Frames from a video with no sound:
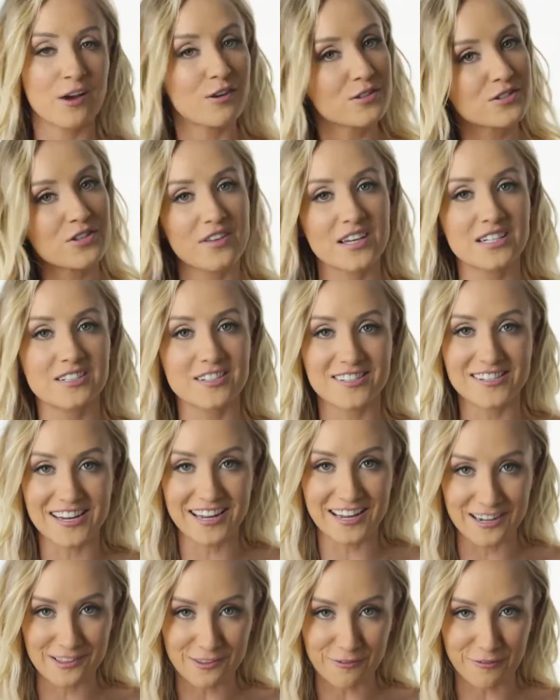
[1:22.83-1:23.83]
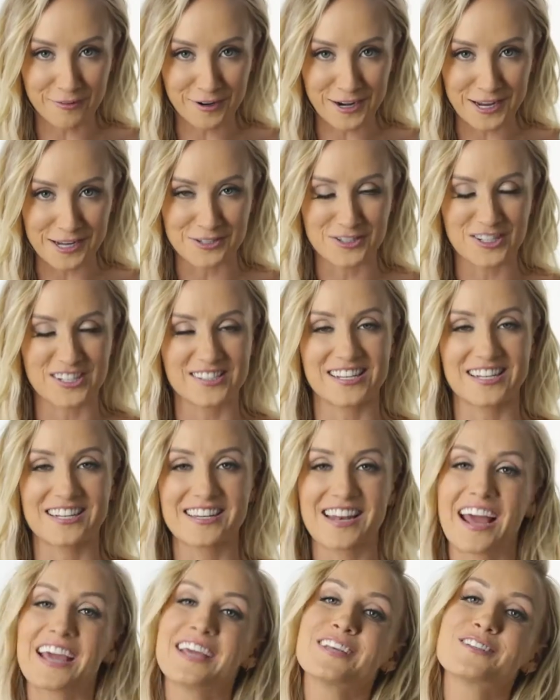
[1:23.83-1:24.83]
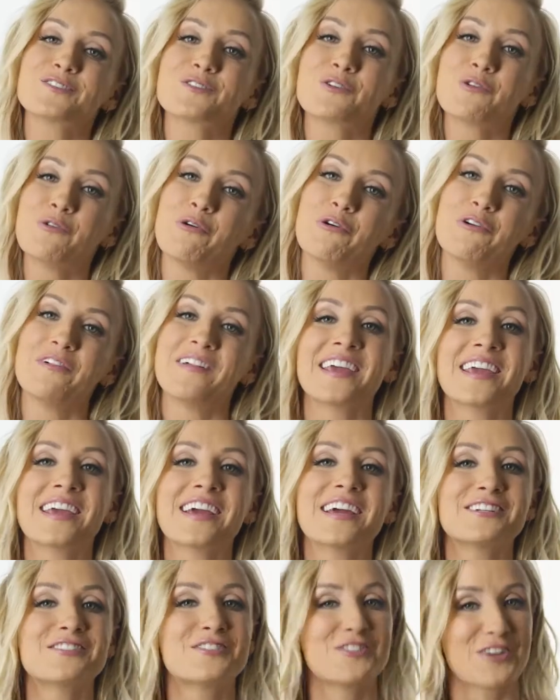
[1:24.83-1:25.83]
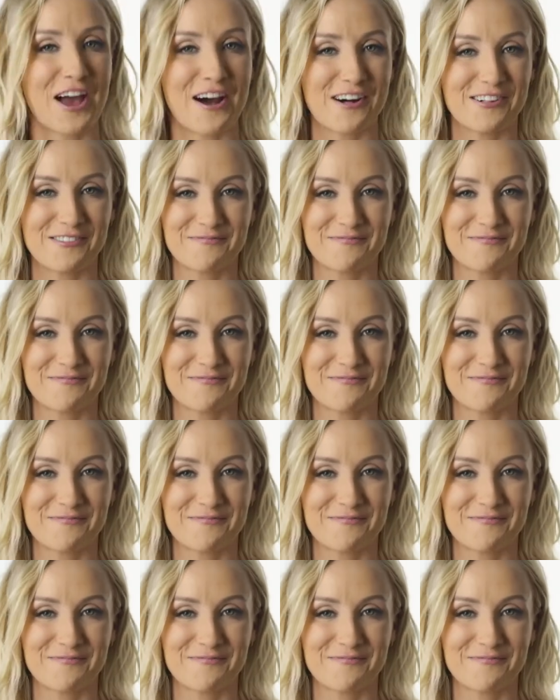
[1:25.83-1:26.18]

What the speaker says: I also like to stick it in the fridge. It's a nice cooling gel.